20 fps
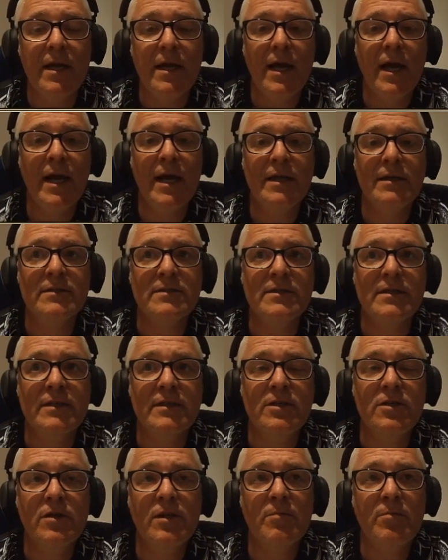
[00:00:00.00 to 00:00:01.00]
And
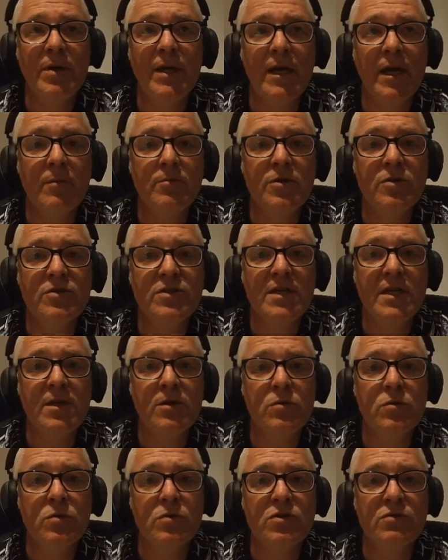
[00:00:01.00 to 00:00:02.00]
you can pick up your
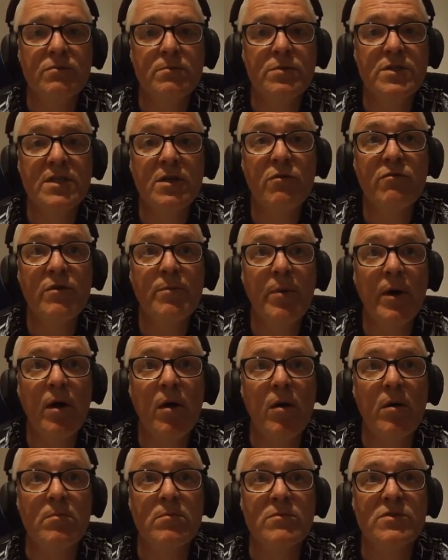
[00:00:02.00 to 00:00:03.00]
singles from Silver
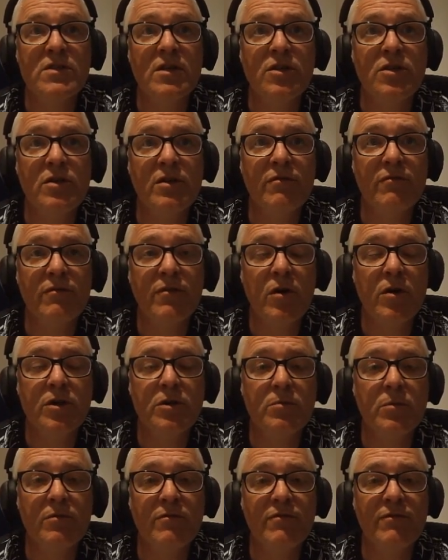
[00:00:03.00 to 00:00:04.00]
Palms, and you can find them
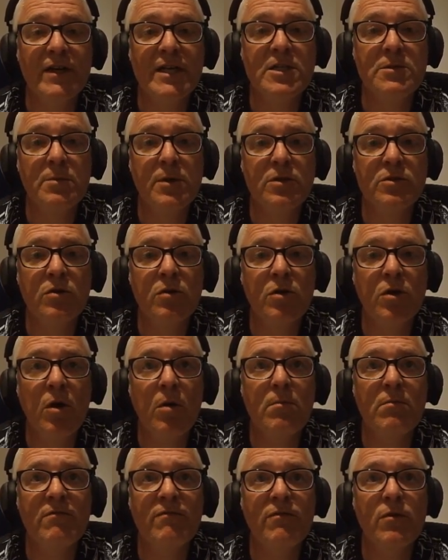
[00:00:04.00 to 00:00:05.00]
on
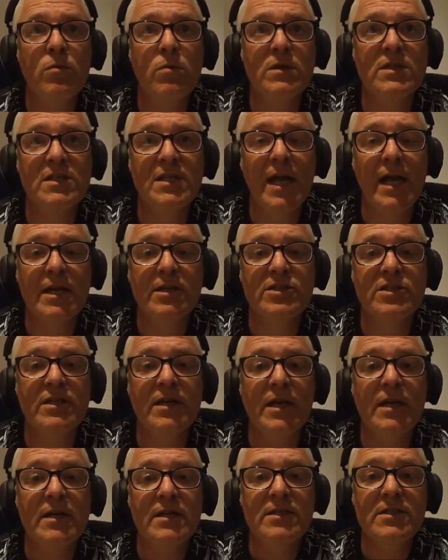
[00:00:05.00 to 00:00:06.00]

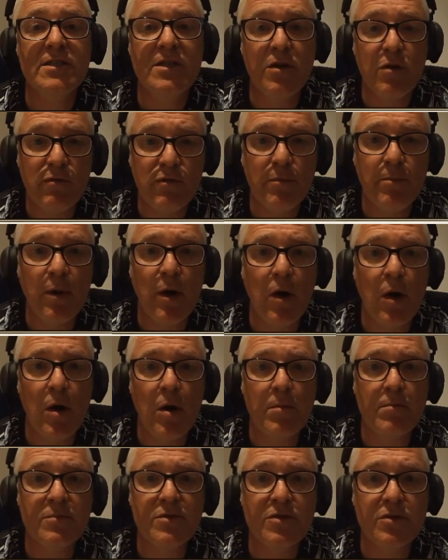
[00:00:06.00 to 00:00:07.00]

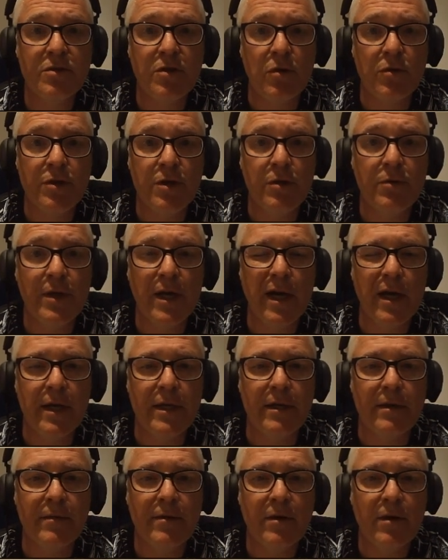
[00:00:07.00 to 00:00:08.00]
facebook.com/silverpalms.uk.
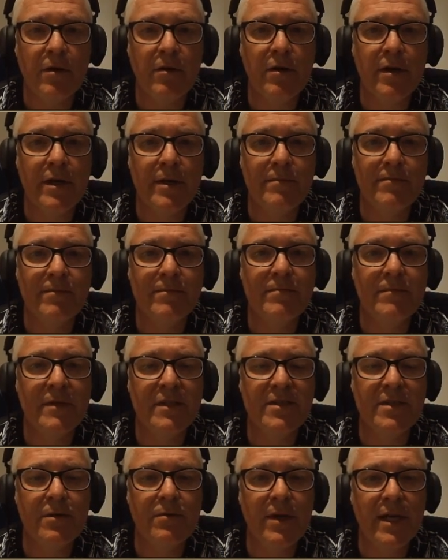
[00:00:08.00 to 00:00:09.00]
Right,
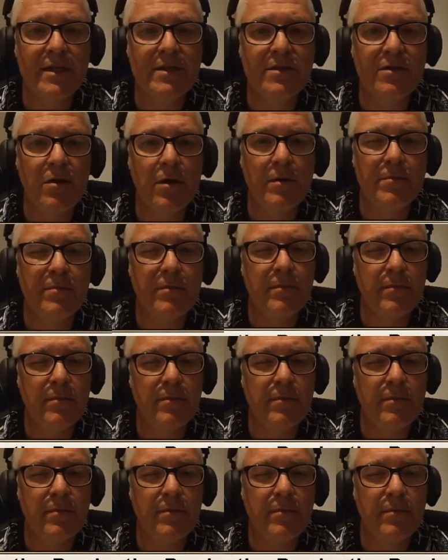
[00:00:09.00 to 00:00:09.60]
until next time.